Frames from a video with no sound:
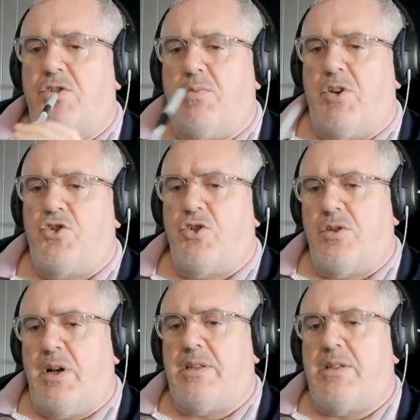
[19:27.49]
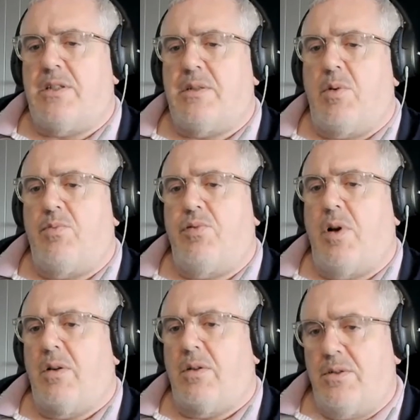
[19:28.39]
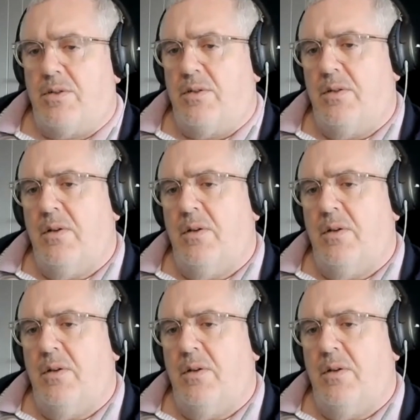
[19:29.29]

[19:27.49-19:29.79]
because you mentioned less is about product.